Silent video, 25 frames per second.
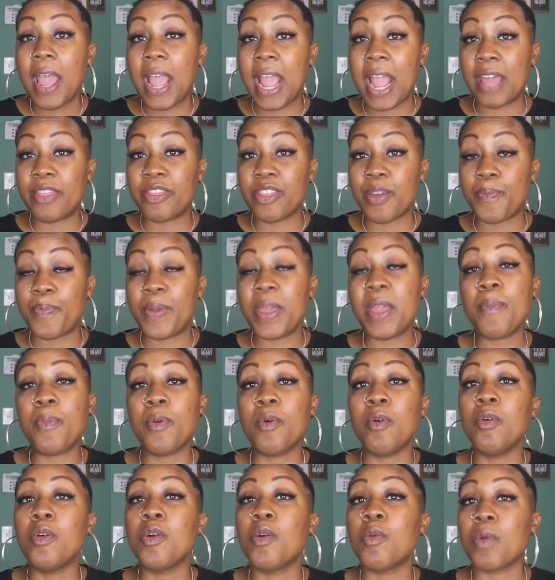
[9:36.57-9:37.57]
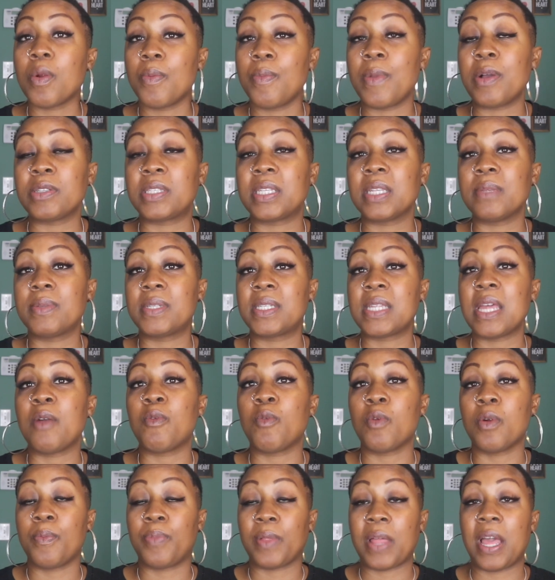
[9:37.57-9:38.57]
And the people who were most
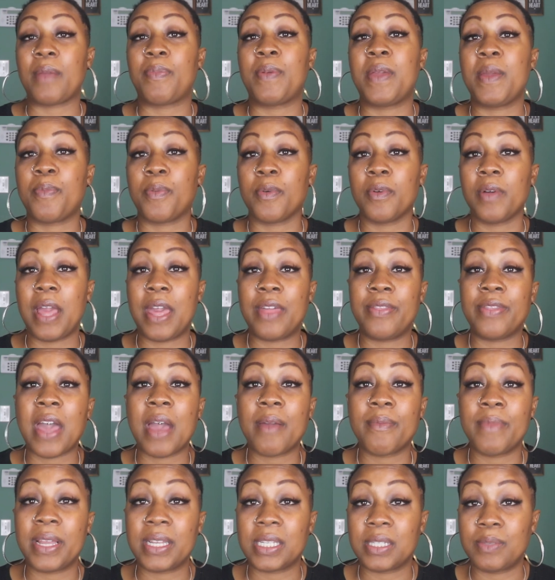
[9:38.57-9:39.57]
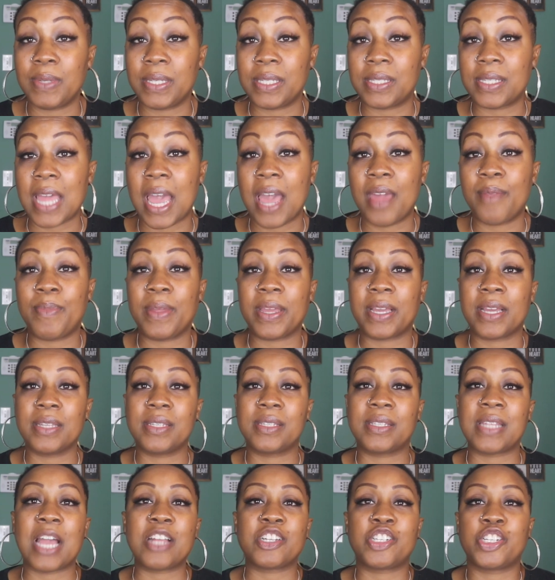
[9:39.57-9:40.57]
upset were black people. And that makes me sad
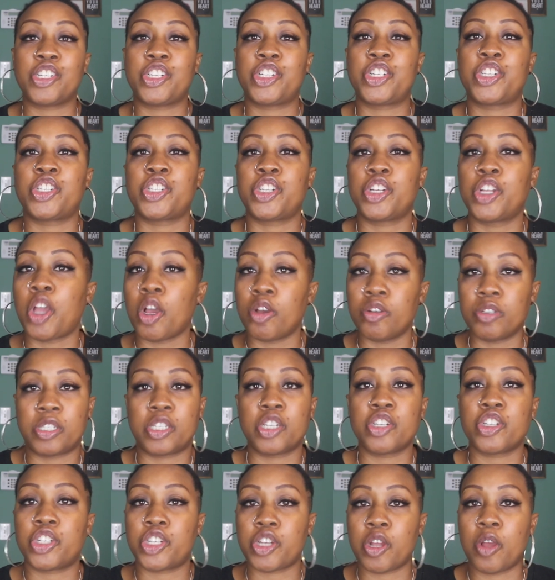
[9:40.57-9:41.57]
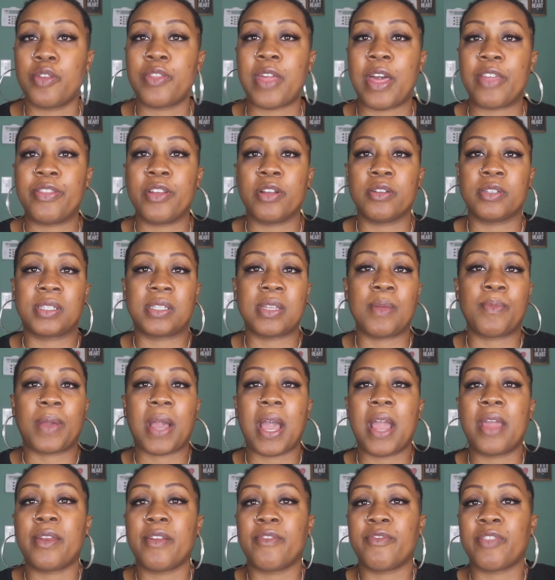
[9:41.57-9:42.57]
because that just goes to show that there's some
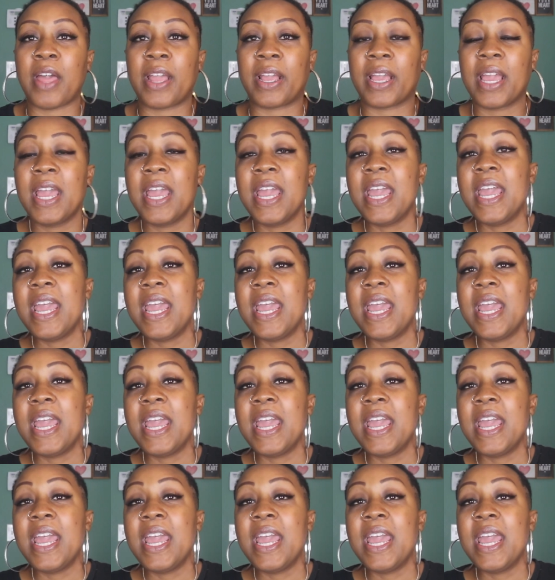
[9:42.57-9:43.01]
kind of like